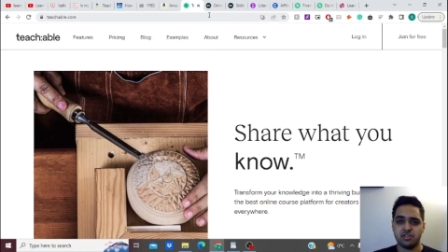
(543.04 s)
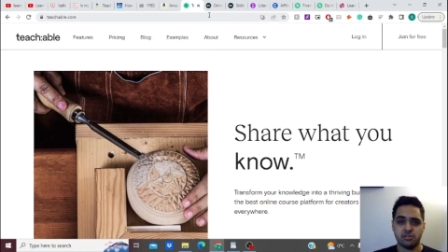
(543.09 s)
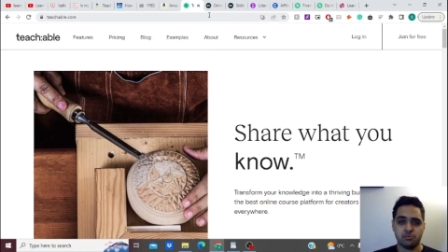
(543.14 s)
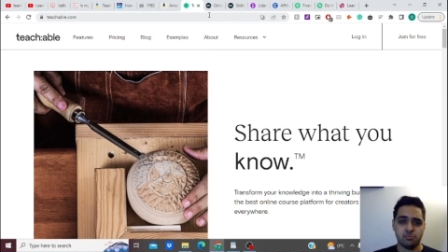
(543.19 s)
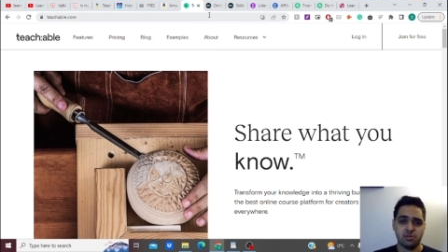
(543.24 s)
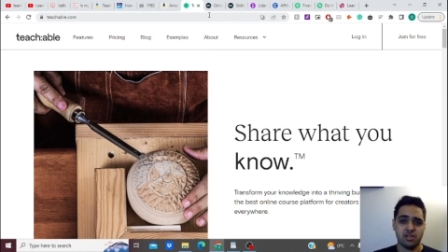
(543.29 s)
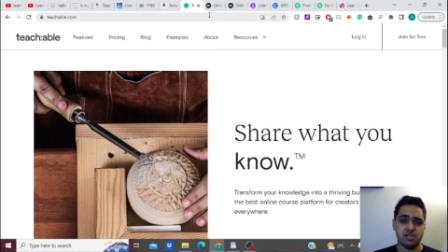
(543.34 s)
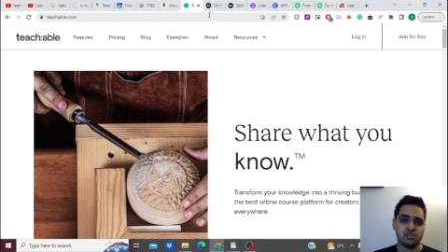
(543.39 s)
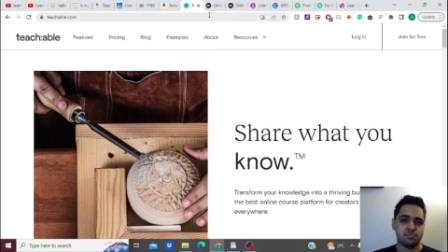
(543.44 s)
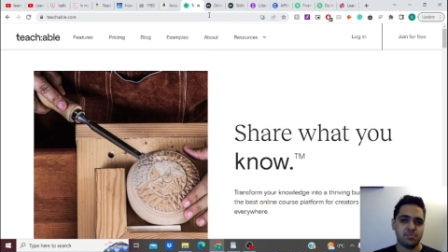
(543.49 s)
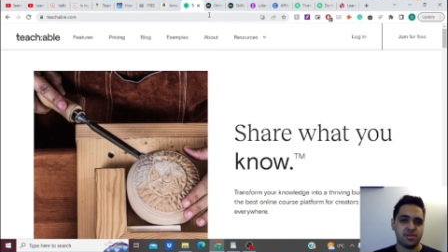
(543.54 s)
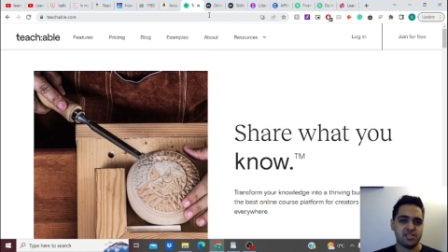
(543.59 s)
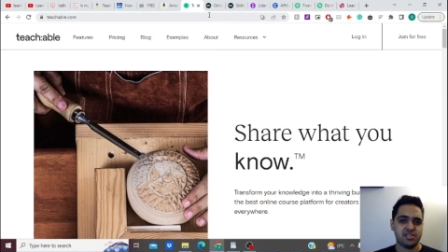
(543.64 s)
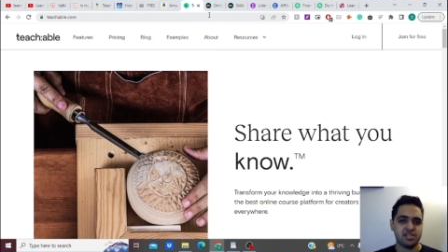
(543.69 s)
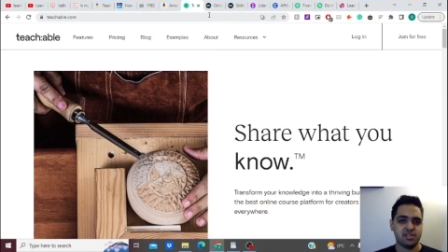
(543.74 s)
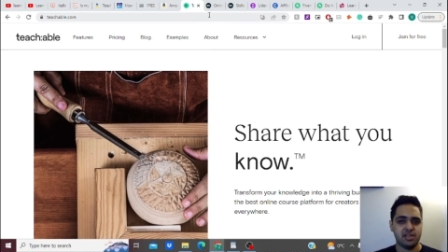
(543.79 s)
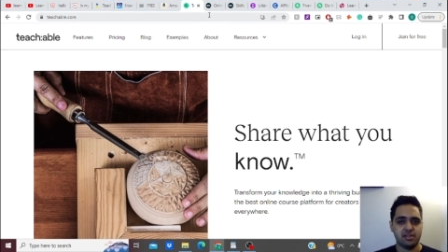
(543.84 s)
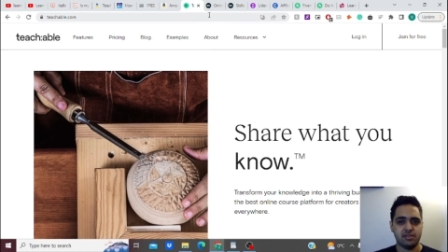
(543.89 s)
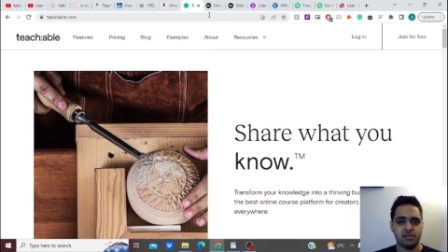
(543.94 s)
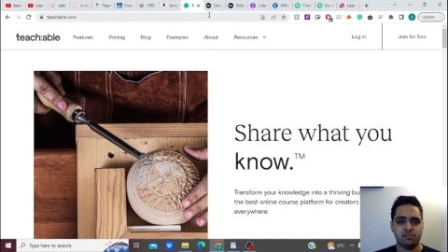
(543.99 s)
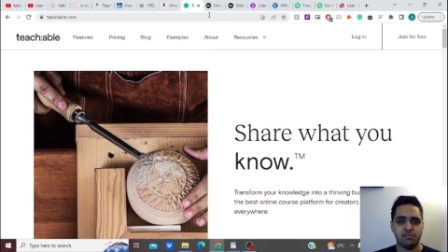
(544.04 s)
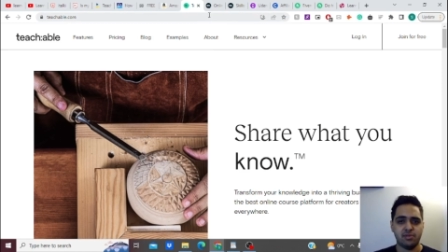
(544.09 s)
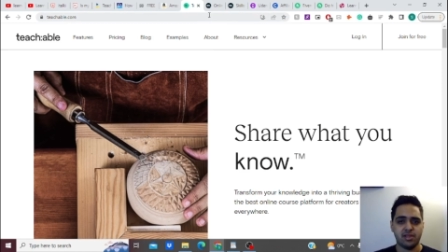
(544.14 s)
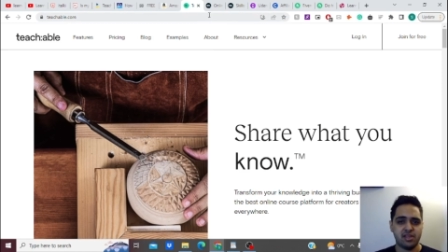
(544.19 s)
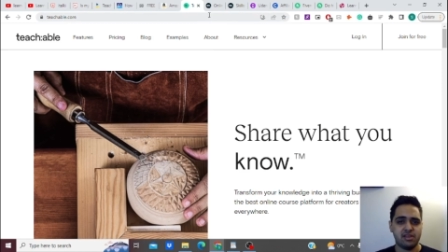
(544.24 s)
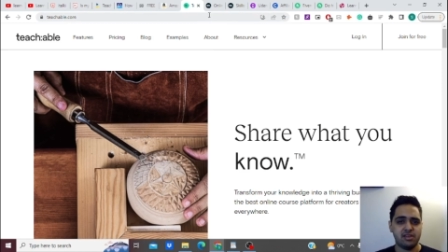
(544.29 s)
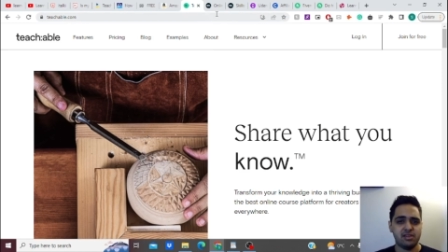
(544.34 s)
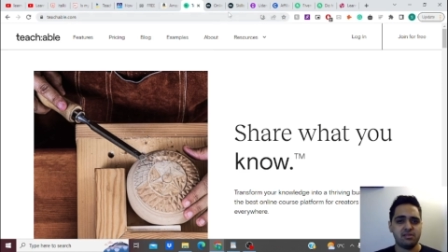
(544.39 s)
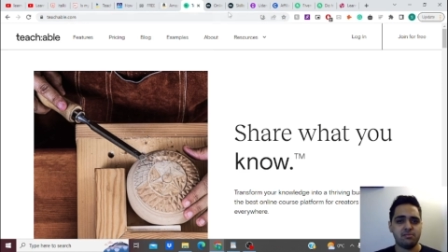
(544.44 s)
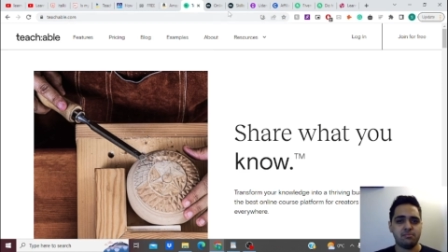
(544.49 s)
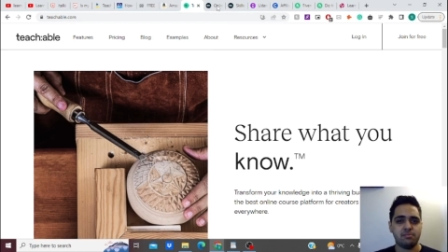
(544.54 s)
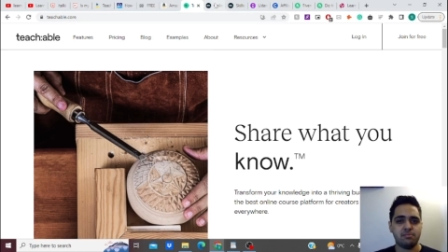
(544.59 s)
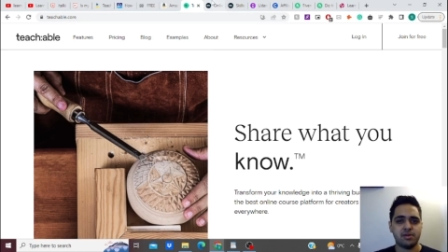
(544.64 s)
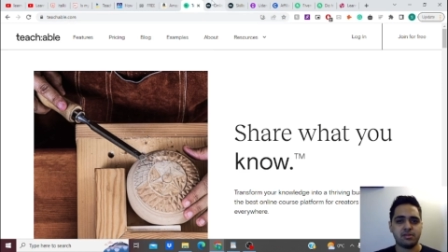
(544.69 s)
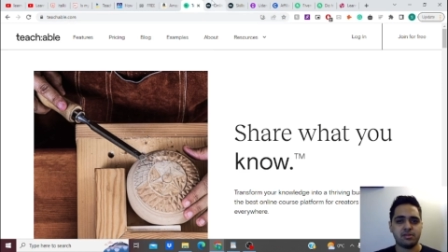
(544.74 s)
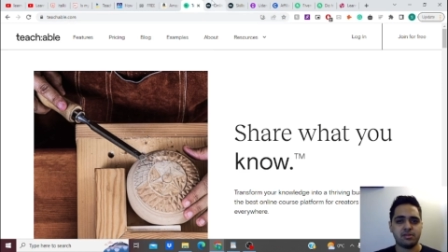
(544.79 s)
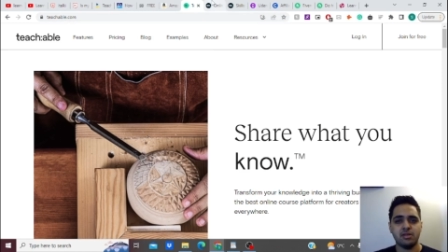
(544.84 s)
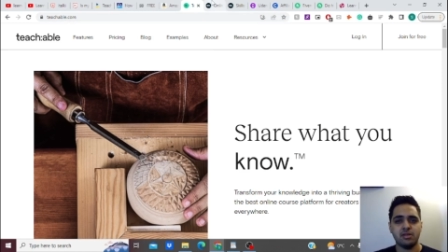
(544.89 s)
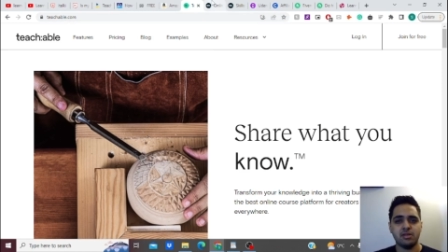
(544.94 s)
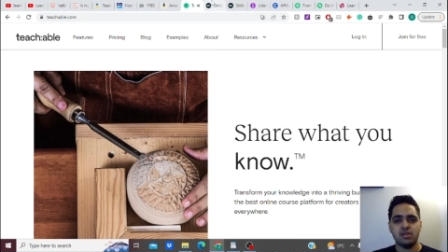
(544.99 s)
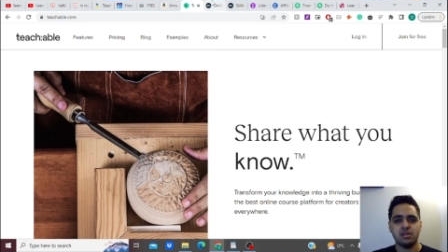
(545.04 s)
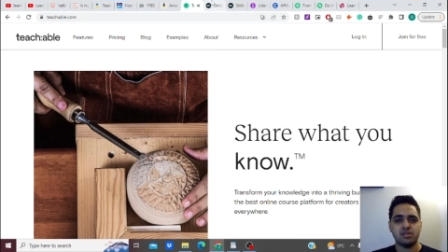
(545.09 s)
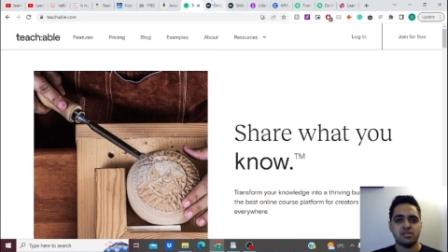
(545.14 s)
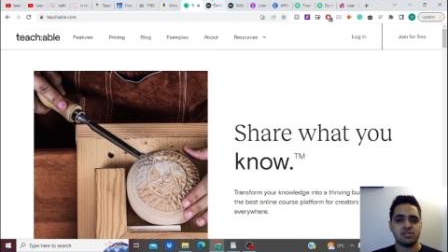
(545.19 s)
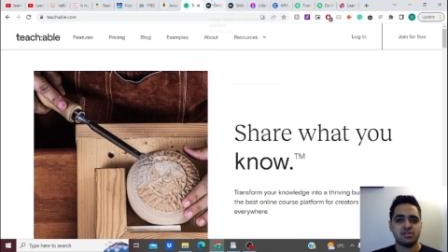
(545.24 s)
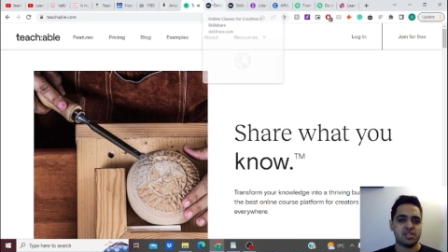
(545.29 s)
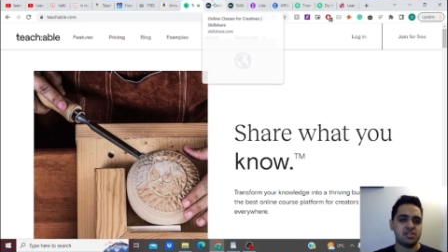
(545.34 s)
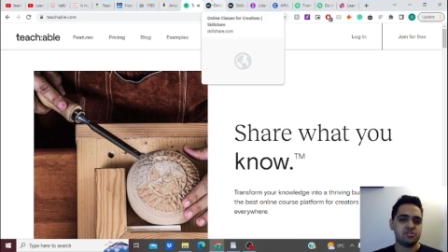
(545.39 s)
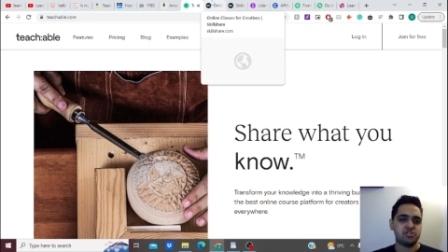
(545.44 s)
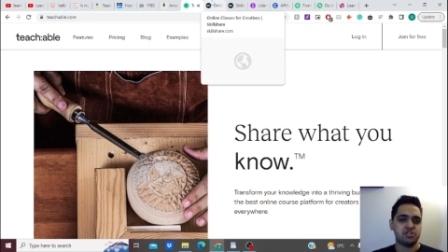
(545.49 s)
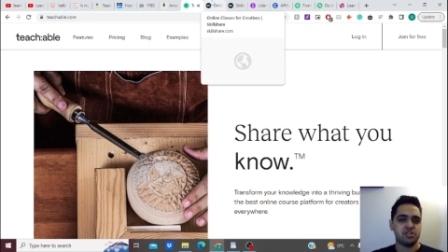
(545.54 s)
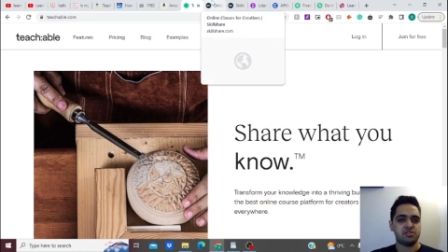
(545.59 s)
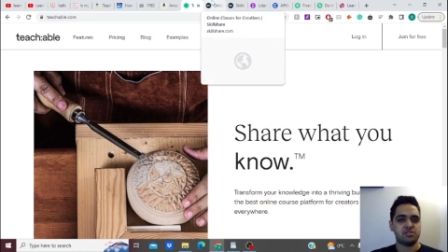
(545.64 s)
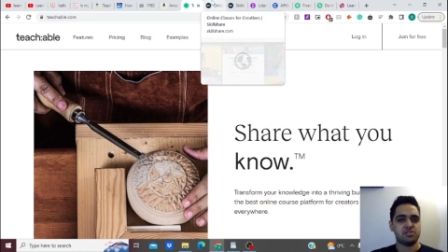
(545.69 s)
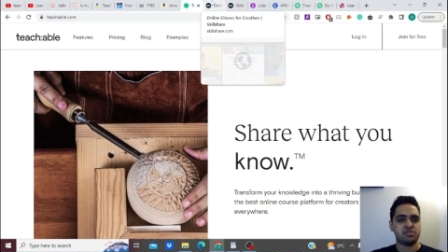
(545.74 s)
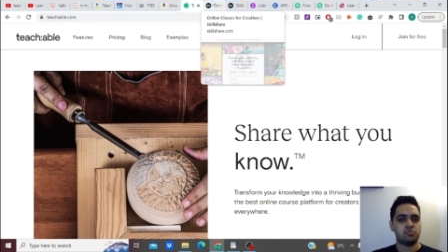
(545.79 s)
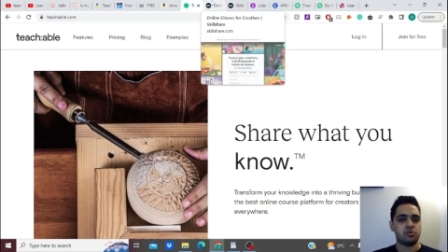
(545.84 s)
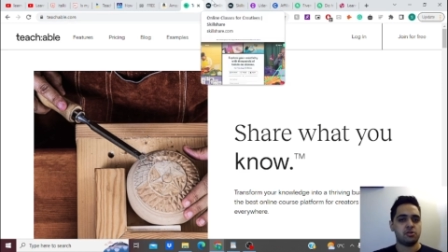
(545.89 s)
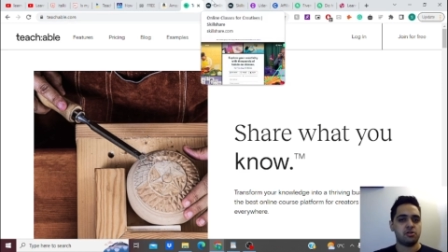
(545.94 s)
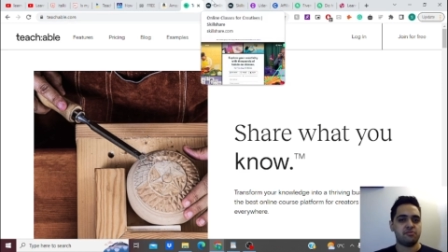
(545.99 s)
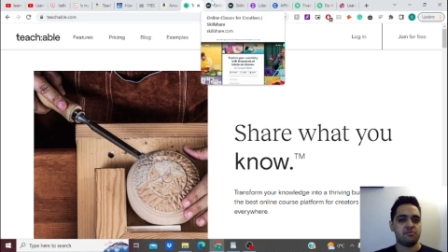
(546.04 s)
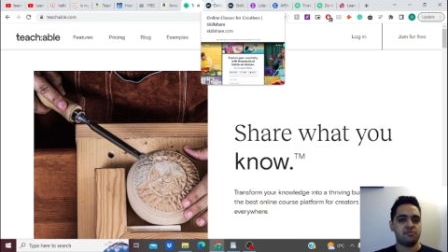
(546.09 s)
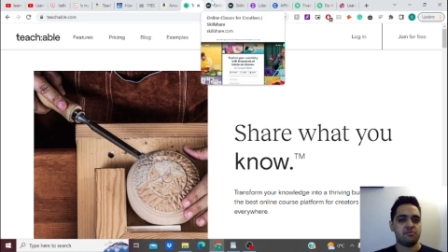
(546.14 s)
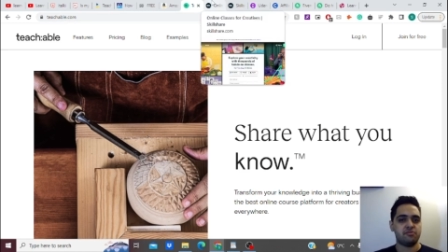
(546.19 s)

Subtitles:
as well, especially at the beginning, but Skillshare is more of a